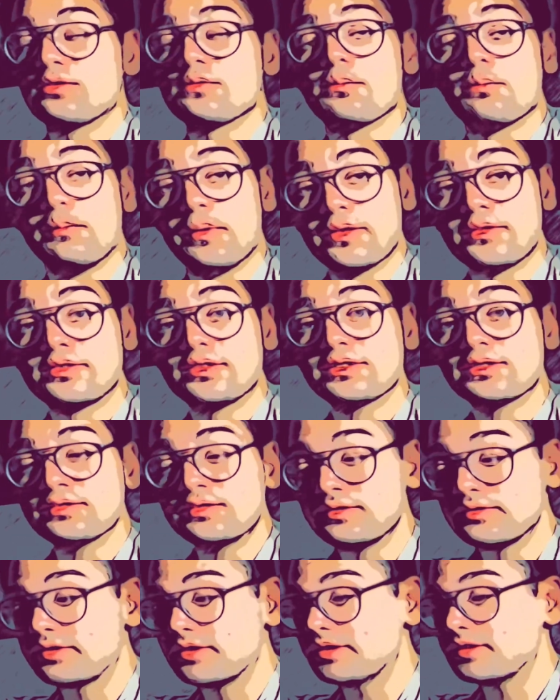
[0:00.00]
My second
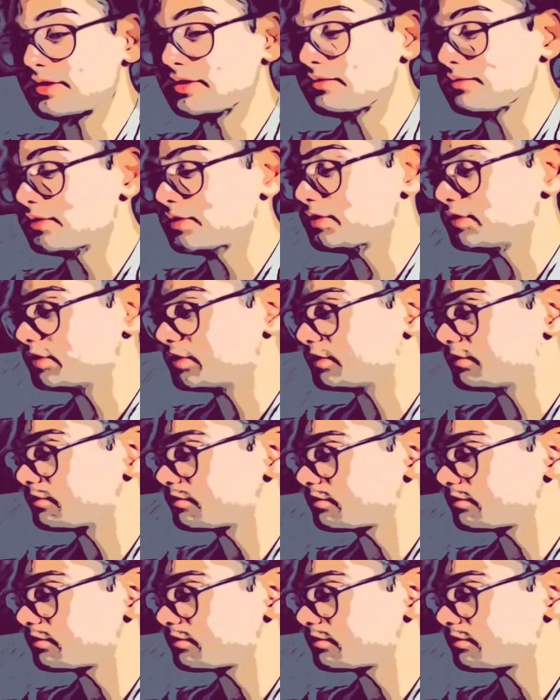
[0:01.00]
interaction was